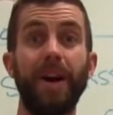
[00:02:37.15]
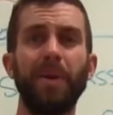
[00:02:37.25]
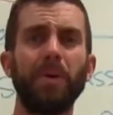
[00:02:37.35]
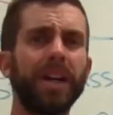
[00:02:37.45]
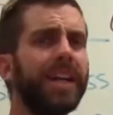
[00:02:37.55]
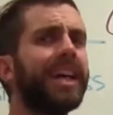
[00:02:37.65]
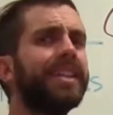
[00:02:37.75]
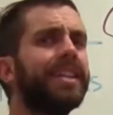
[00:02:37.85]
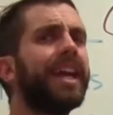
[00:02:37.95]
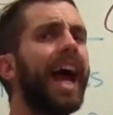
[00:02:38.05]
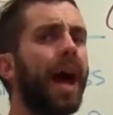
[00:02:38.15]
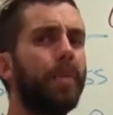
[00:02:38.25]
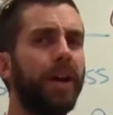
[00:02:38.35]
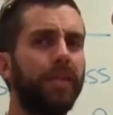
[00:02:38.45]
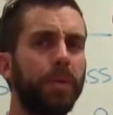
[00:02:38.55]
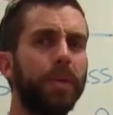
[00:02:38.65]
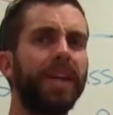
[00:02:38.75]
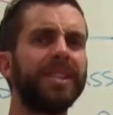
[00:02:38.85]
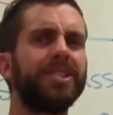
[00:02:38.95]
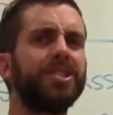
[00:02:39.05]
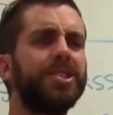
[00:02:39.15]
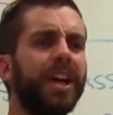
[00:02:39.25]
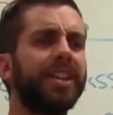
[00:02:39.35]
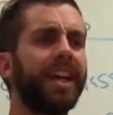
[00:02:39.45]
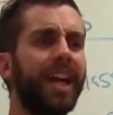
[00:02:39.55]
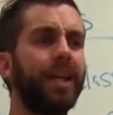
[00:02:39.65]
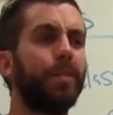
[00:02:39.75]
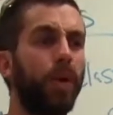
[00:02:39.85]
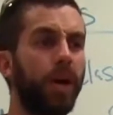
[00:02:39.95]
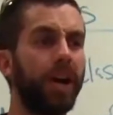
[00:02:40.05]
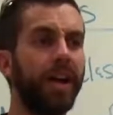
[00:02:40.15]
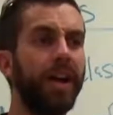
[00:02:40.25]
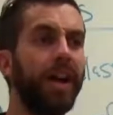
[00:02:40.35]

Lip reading: And we're going to get into the habit of it because there's nothing I hate more